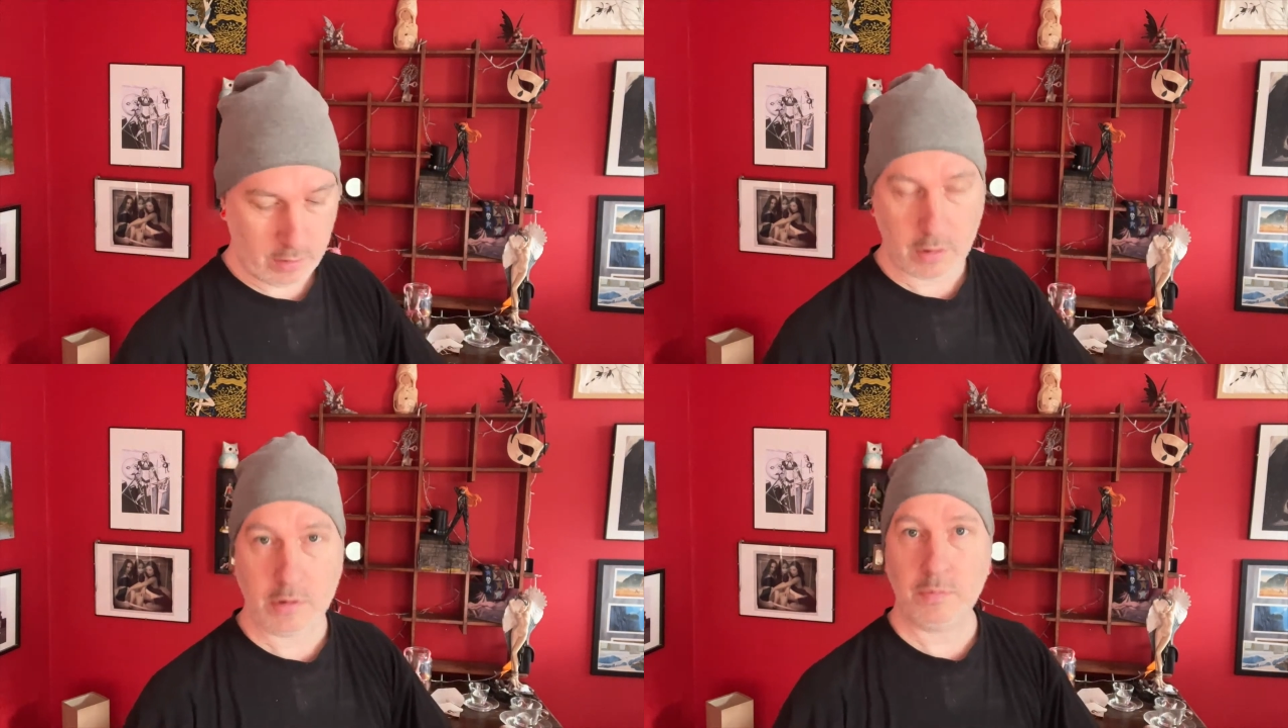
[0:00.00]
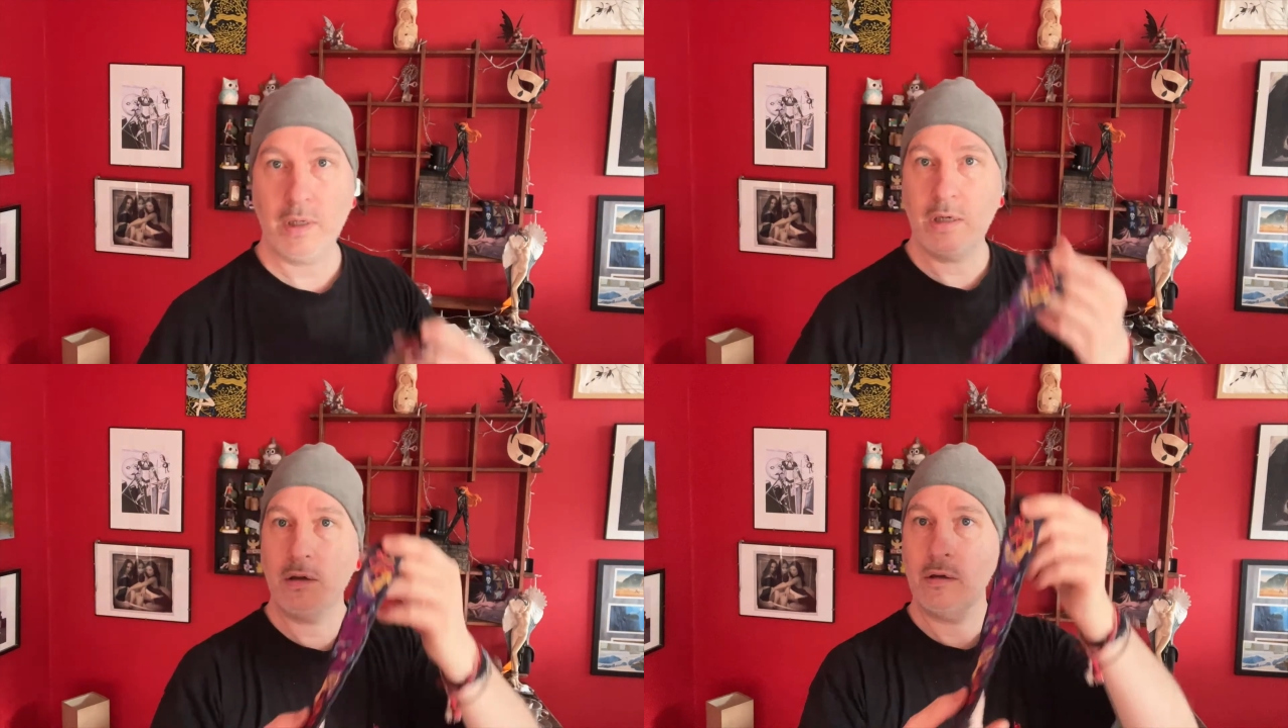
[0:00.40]
has
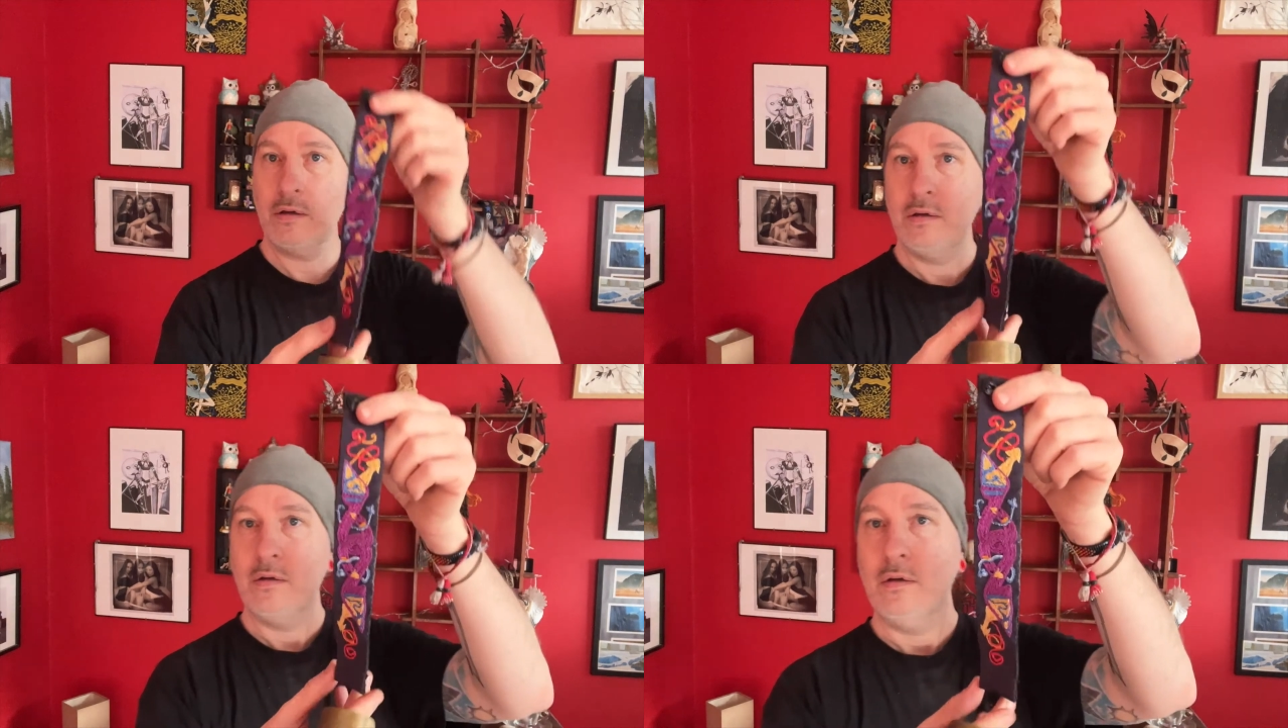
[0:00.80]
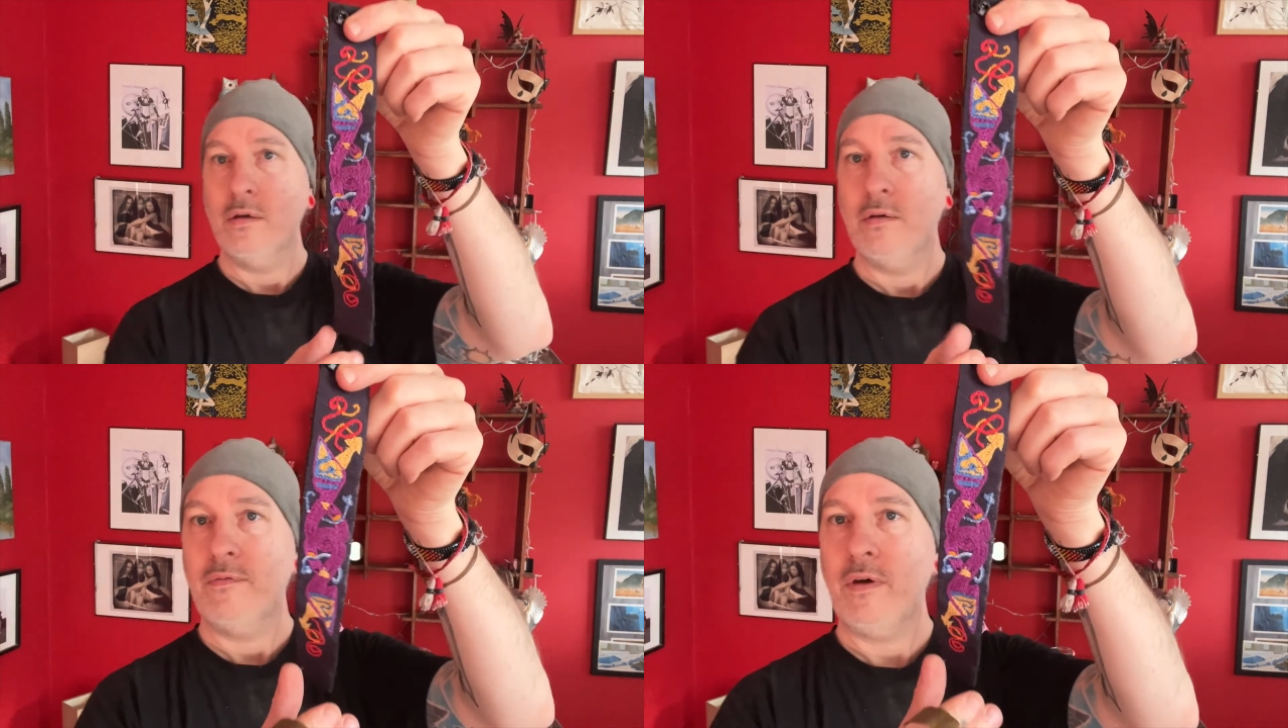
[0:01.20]
made
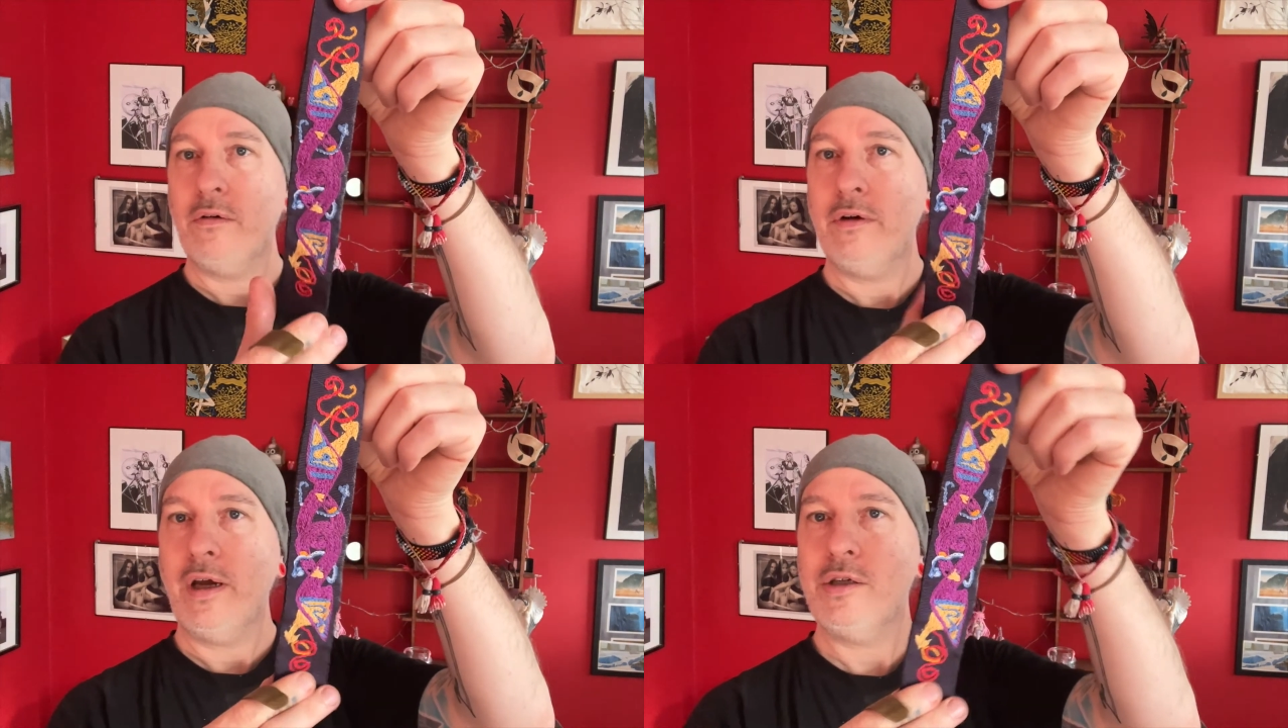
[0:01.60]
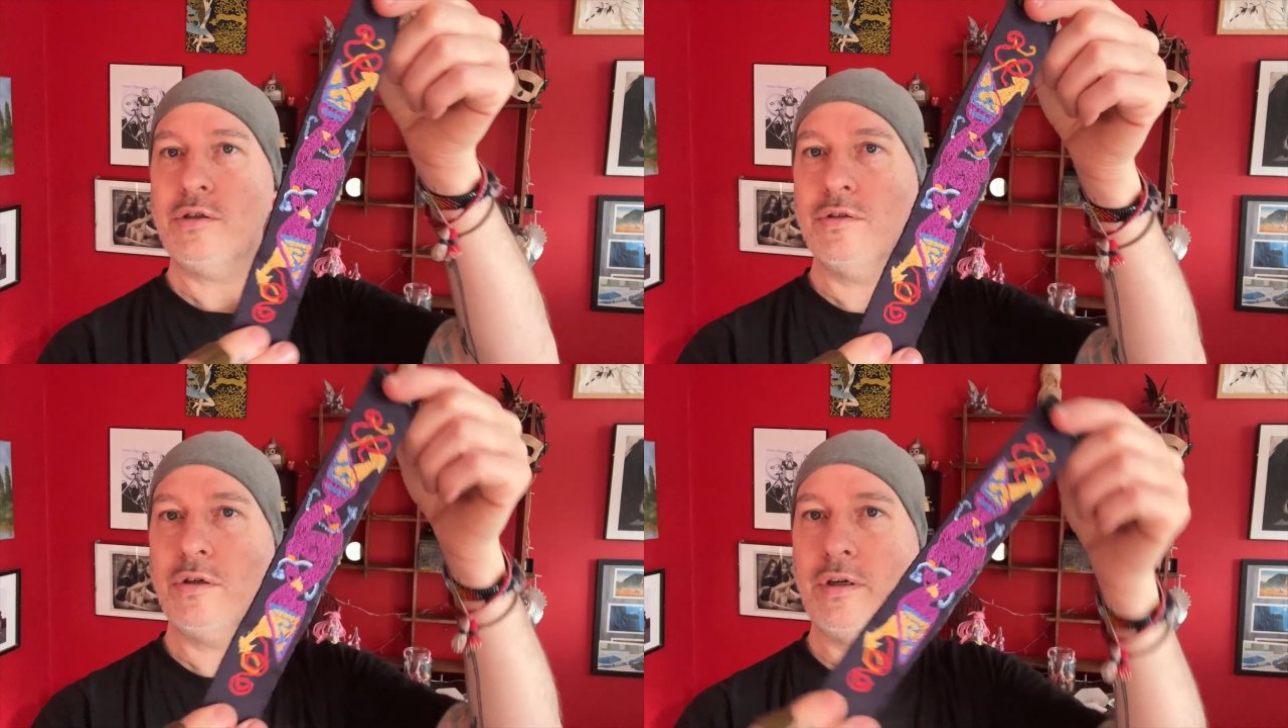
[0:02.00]

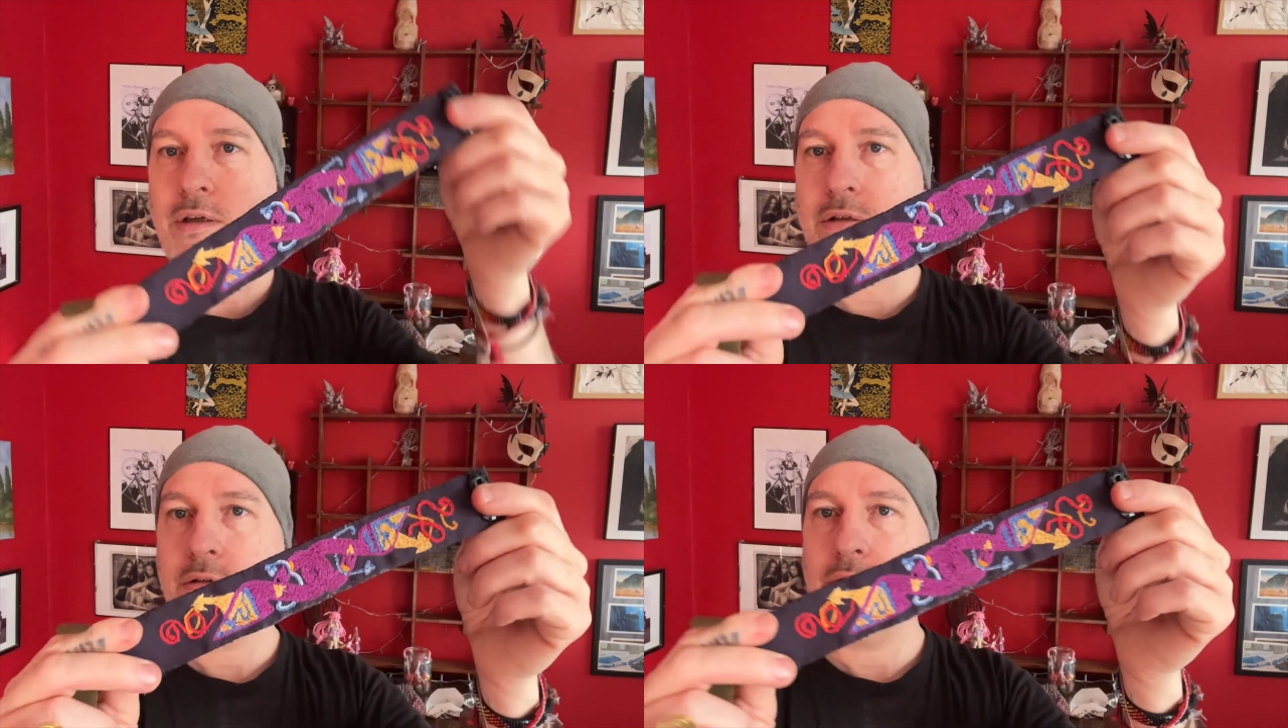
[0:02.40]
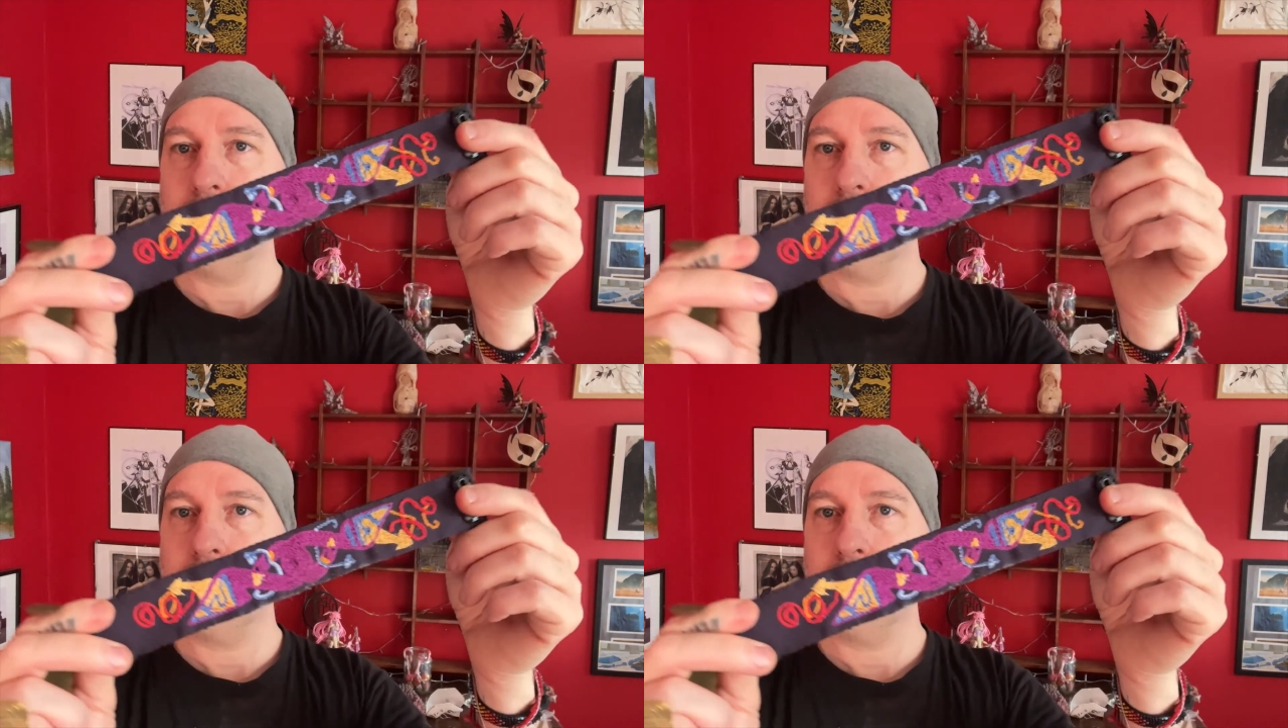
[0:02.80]
variations on it,